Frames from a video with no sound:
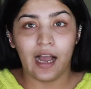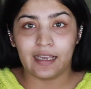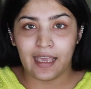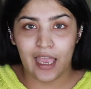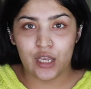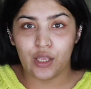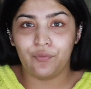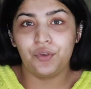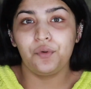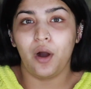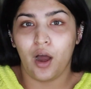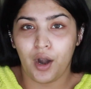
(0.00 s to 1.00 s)
Again, if
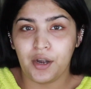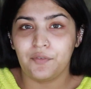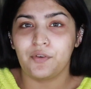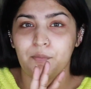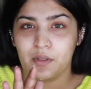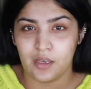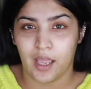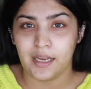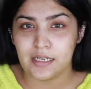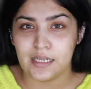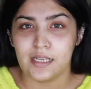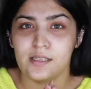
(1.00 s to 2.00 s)
you are from the
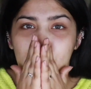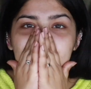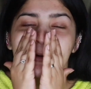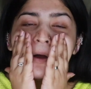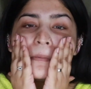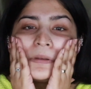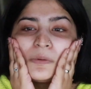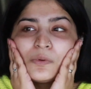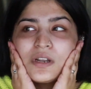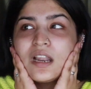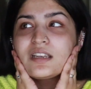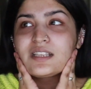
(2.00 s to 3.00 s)
90s, you probably
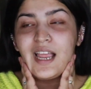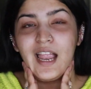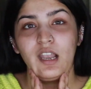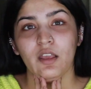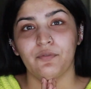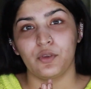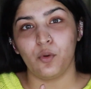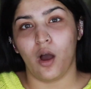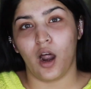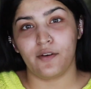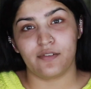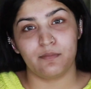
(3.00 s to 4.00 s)
would understand. If you
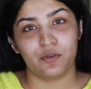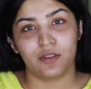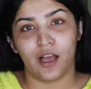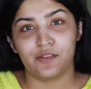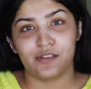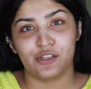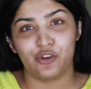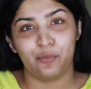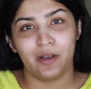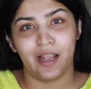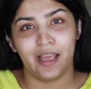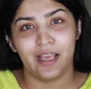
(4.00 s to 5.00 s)
are from 2000, you'll
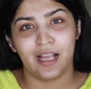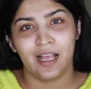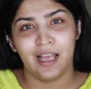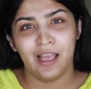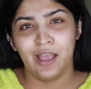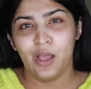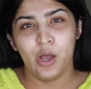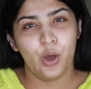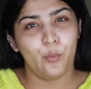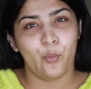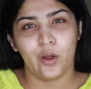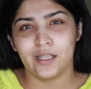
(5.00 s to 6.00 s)
be like,
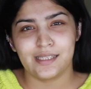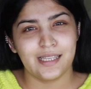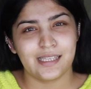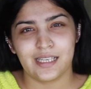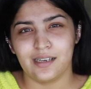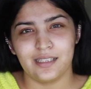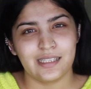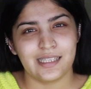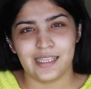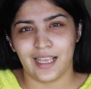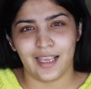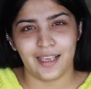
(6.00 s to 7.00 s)
what is this girl
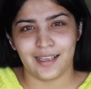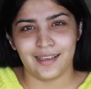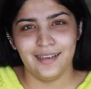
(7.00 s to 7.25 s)
saying?